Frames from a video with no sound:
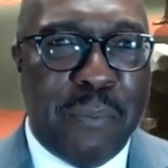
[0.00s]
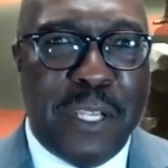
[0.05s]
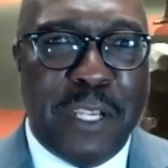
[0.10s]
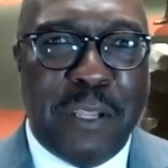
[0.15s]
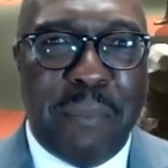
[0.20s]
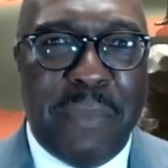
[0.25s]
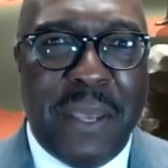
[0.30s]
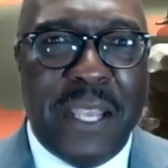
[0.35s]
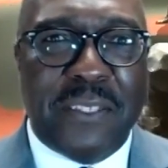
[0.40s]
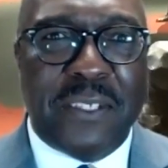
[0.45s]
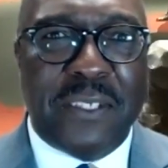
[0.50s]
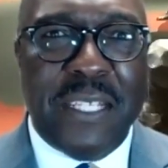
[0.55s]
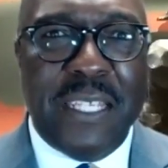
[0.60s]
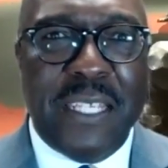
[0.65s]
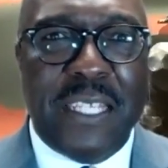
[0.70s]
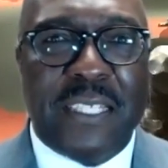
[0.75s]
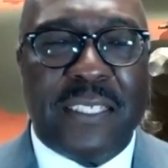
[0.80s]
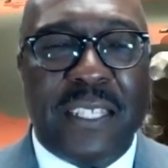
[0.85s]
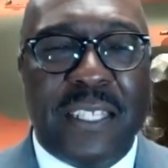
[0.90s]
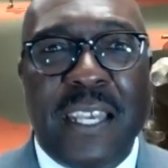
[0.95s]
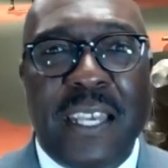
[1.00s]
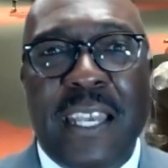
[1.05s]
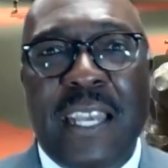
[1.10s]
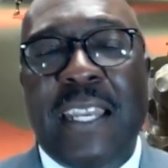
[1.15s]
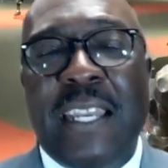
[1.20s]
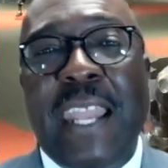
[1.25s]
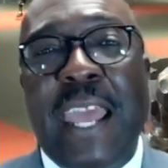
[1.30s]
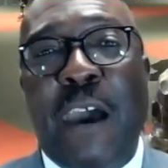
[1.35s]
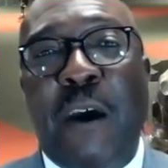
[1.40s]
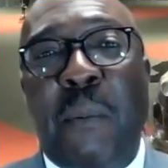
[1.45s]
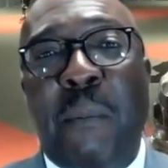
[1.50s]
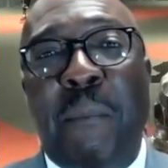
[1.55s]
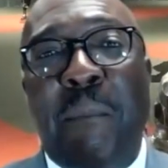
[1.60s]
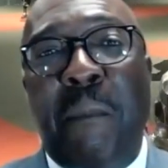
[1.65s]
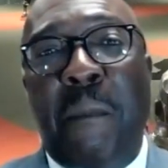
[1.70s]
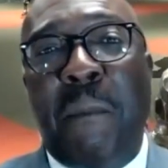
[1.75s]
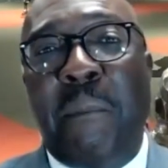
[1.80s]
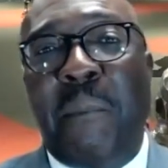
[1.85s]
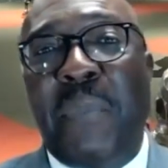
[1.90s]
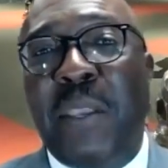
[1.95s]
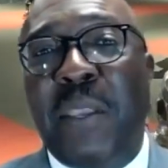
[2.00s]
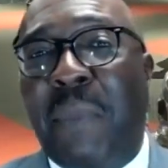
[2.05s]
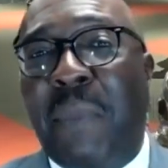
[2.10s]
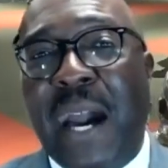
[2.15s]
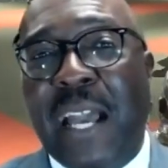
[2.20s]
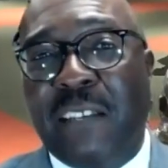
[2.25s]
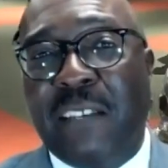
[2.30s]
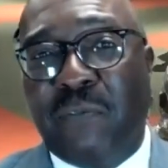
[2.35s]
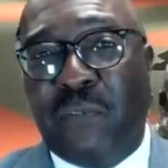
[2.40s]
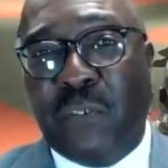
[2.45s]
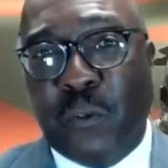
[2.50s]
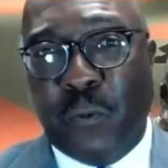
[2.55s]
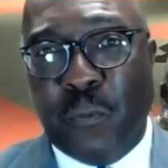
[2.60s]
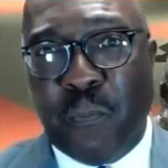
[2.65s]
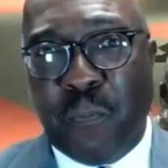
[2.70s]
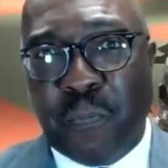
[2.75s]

in the major leagues. Now, be mindful